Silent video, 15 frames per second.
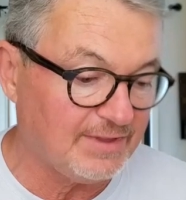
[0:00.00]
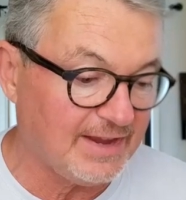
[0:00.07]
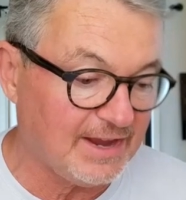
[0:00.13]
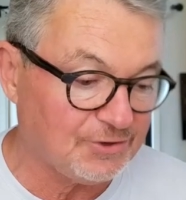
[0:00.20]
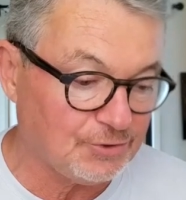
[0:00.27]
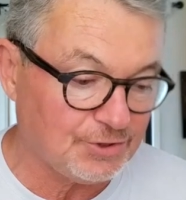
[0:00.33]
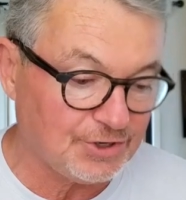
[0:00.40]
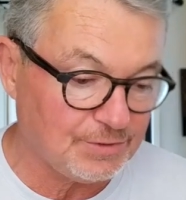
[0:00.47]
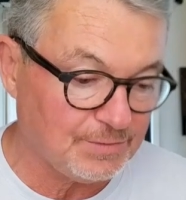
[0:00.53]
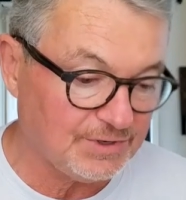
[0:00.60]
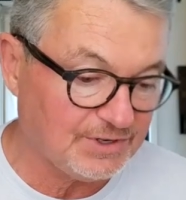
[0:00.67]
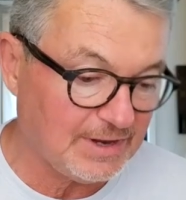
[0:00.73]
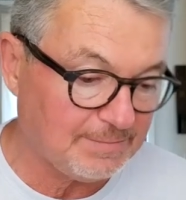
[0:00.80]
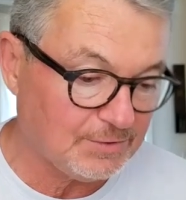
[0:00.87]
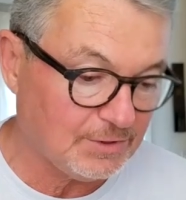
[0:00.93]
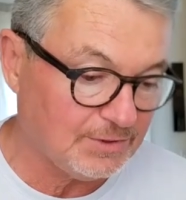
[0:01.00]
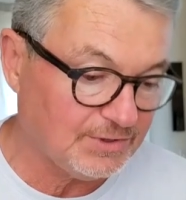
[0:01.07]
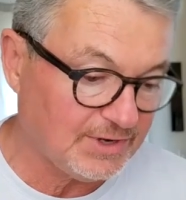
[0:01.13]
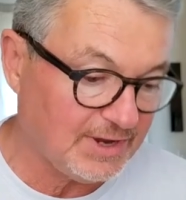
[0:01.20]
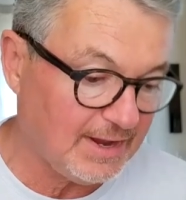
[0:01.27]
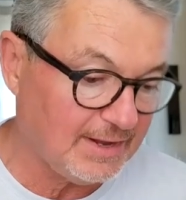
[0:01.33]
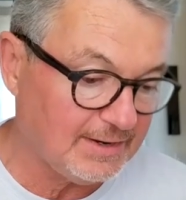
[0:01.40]
the estrogen receptors,
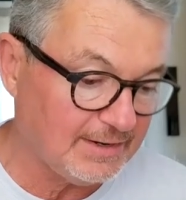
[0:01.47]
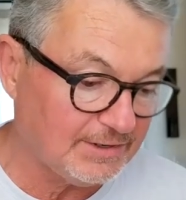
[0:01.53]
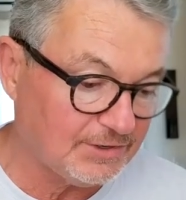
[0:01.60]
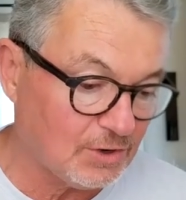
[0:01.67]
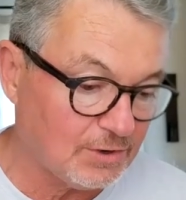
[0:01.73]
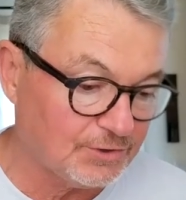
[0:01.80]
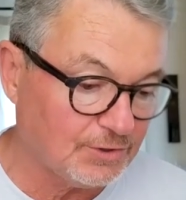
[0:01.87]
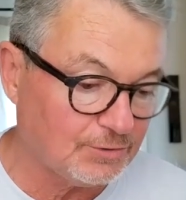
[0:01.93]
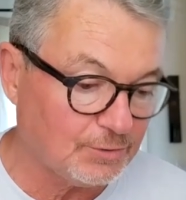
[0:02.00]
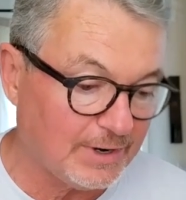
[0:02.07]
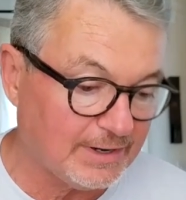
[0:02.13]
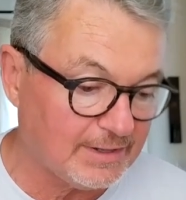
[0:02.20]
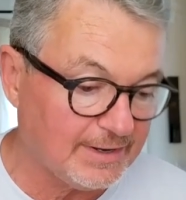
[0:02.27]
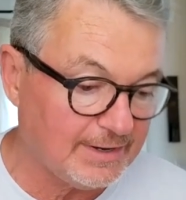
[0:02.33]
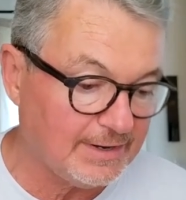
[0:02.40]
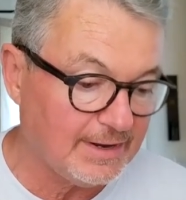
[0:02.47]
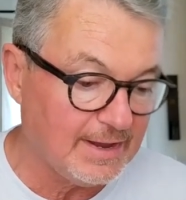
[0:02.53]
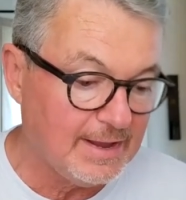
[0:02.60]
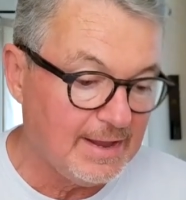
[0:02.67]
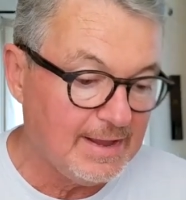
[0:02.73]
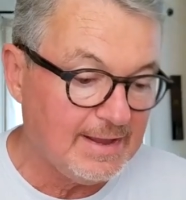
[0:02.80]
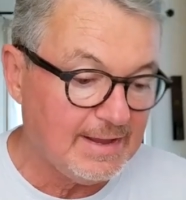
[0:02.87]
and it's also directly
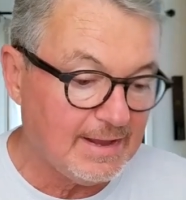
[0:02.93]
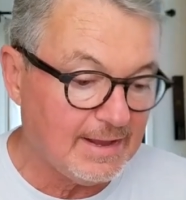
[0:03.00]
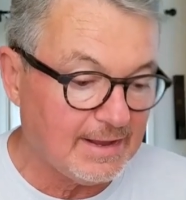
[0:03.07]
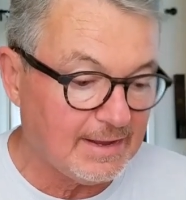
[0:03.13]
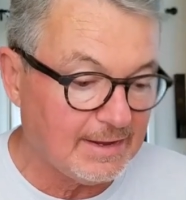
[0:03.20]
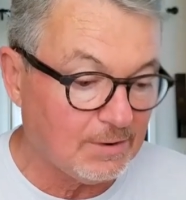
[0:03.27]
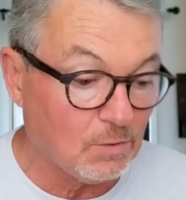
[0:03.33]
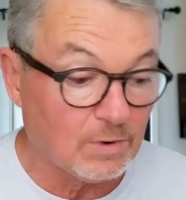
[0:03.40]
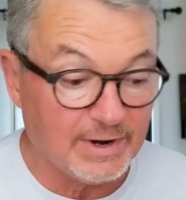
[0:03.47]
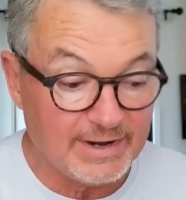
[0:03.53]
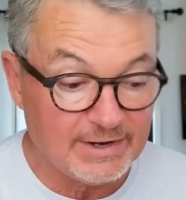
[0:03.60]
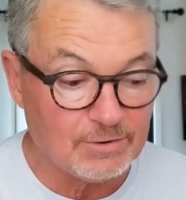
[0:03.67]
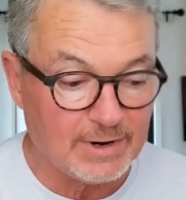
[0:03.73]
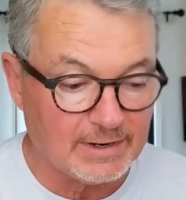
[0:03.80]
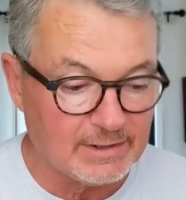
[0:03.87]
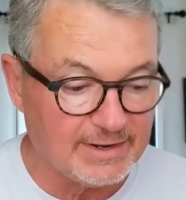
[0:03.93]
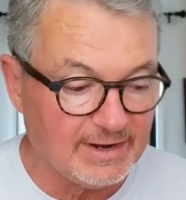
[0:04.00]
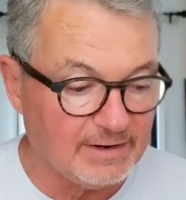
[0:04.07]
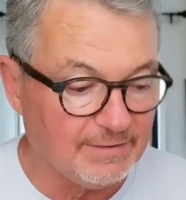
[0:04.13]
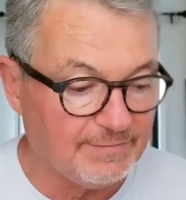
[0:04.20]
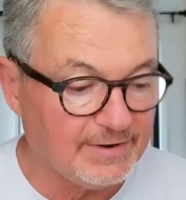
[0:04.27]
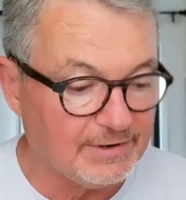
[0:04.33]
or indirectly
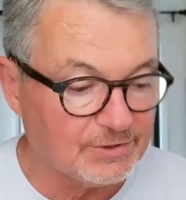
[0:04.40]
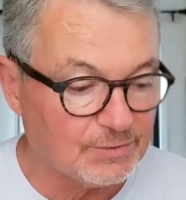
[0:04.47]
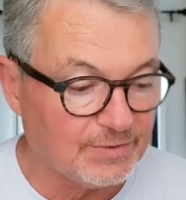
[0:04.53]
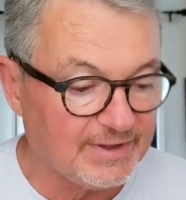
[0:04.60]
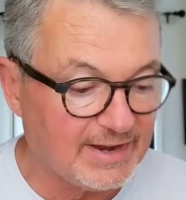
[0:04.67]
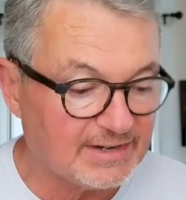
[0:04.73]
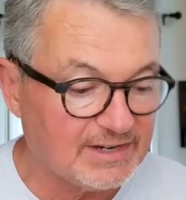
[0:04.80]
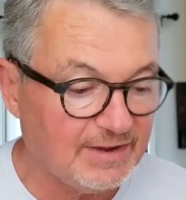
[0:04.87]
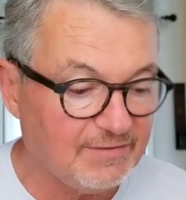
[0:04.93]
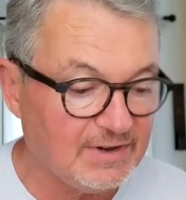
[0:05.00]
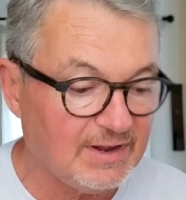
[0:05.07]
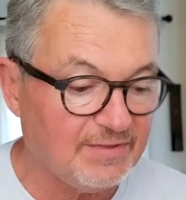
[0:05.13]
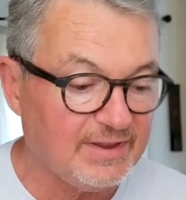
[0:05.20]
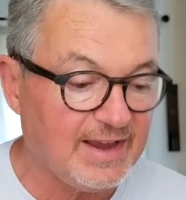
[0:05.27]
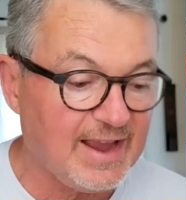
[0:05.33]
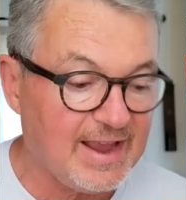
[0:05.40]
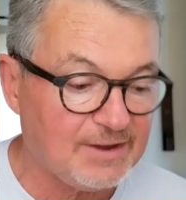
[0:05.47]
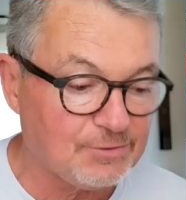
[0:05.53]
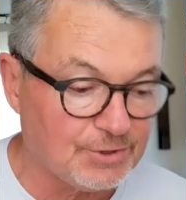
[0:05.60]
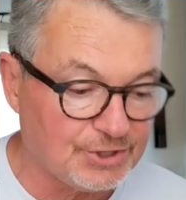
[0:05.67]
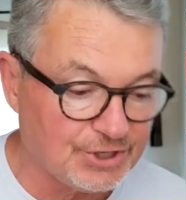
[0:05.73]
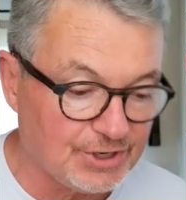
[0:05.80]
interferes with the activity of the
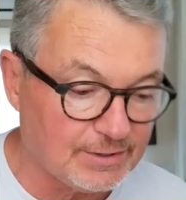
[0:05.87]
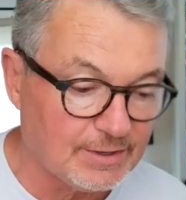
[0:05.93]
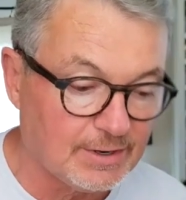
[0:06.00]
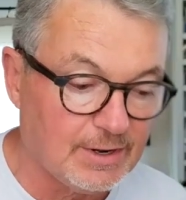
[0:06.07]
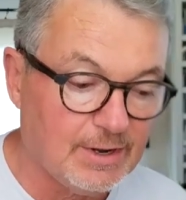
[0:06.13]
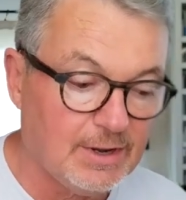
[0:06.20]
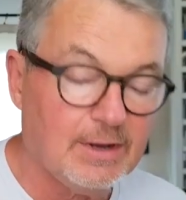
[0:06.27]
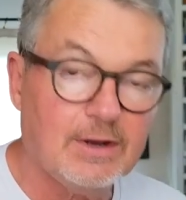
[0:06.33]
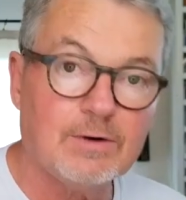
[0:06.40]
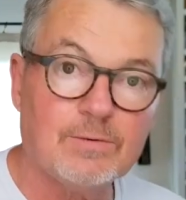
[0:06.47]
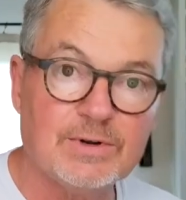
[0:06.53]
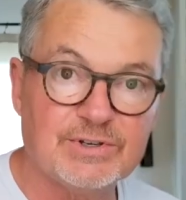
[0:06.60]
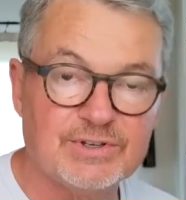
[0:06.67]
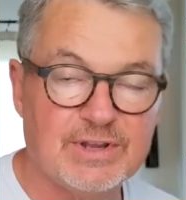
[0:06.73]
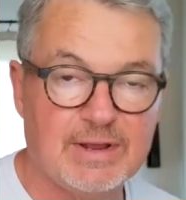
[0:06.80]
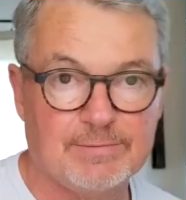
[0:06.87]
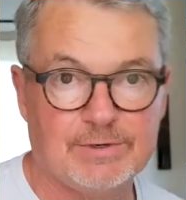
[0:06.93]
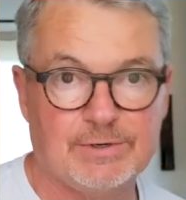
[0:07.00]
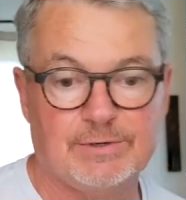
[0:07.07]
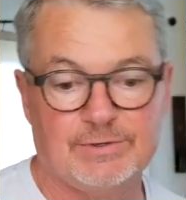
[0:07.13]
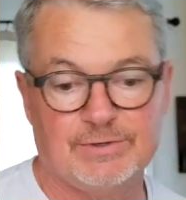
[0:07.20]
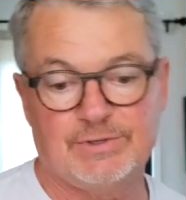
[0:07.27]
androgen
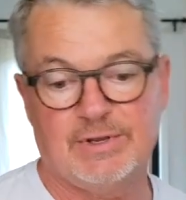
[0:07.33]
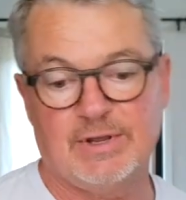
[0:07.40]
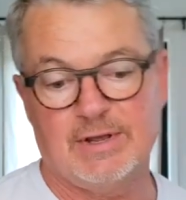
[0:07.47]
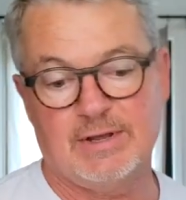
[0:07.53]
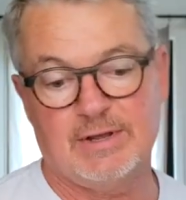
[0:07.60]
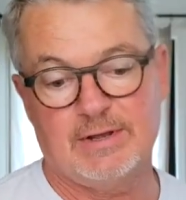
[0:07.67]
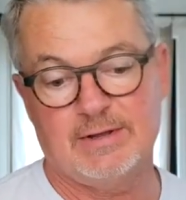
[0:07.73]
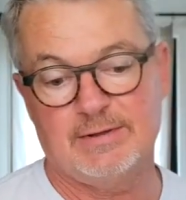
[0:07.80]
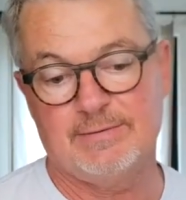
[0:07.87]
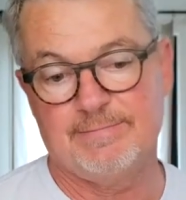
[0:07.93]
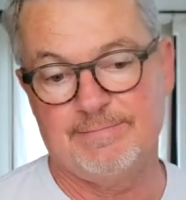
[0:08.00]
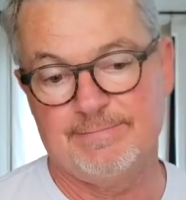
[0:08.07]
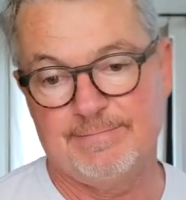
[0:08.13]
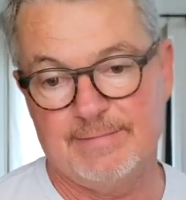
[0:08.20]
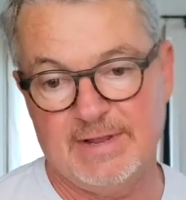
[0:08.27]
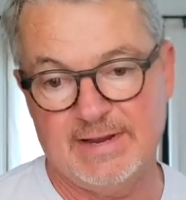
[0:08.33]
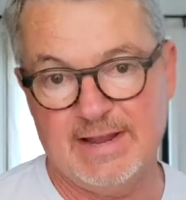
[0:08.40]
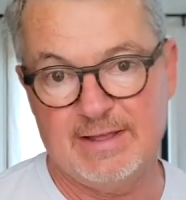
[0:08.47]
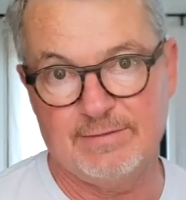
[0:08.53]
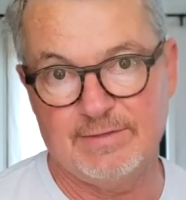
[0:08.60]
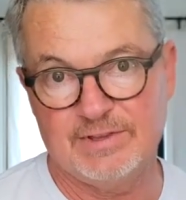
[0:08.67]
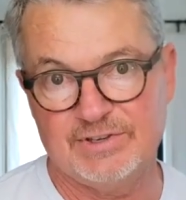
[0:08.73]
receptors.
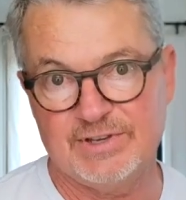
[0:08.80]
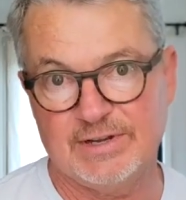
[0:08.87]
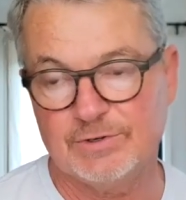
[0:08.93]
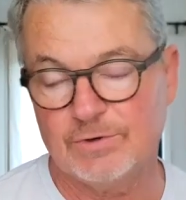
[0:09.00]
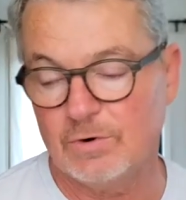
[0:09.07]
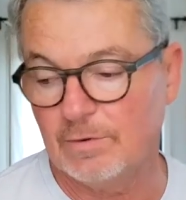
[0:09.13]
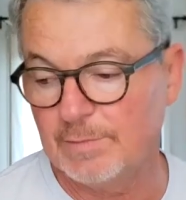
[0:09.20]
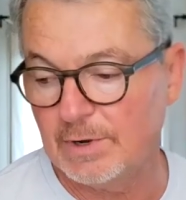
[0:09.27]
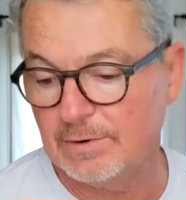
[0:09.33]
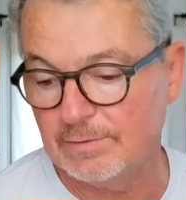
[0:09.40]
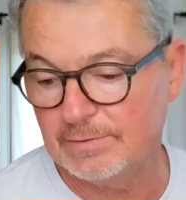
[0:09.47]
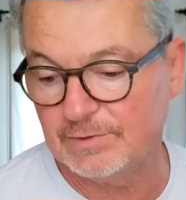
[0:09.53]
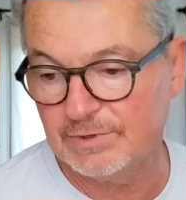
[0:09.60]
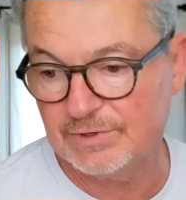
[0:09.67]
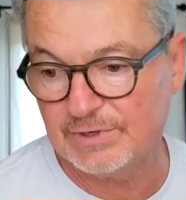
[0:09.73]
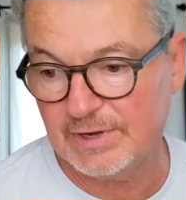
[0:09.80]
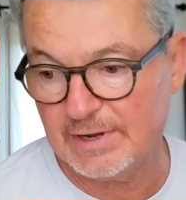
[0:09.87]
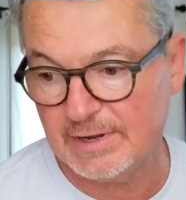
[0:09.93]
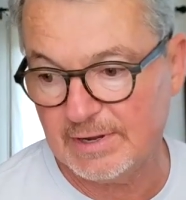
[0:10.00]
Again, the sex hormones